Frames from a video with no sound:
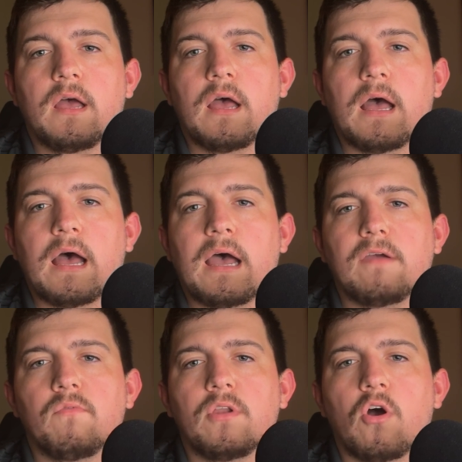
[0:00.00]
I
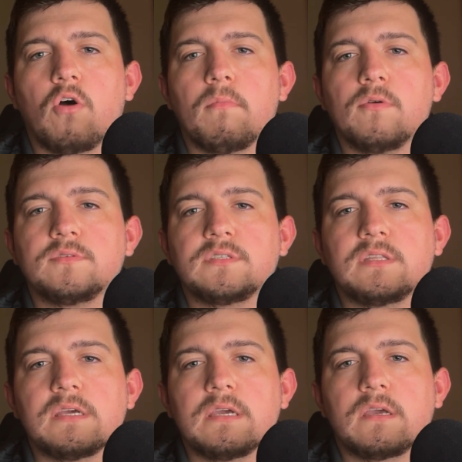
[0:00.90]
would almost
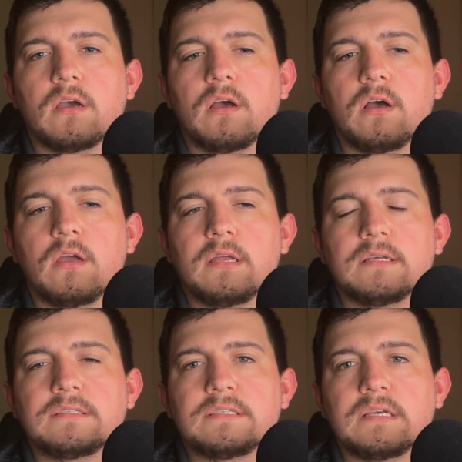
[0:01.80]
think, in a
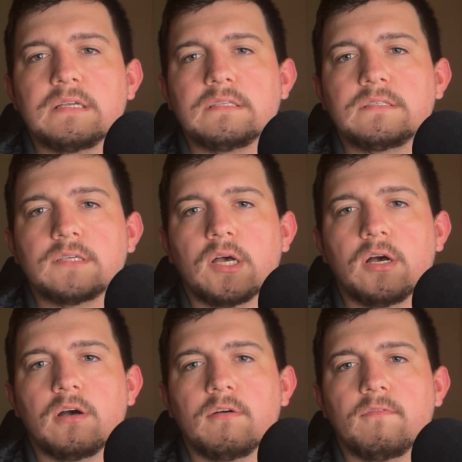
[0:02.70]
sense,
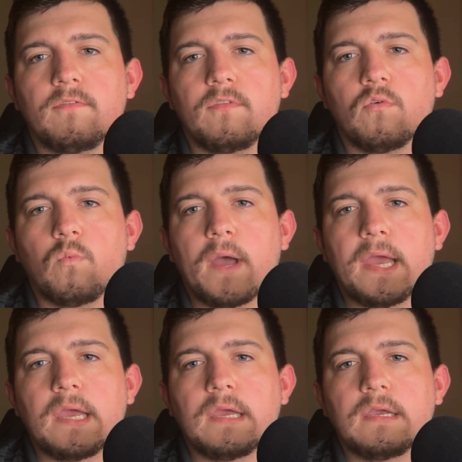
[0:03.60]
of the
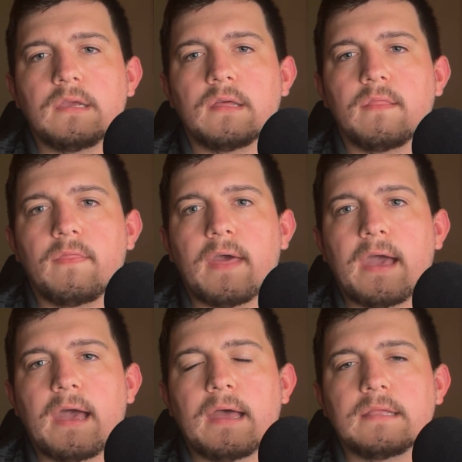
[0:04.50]
way
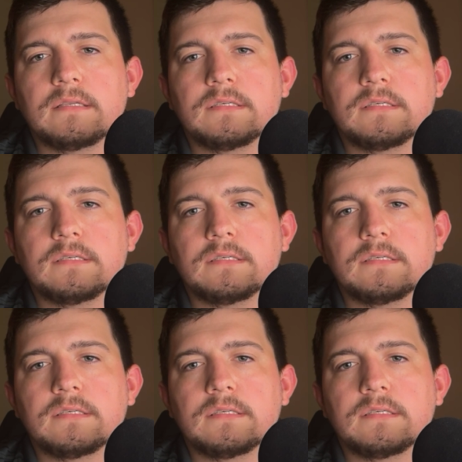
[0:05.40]
that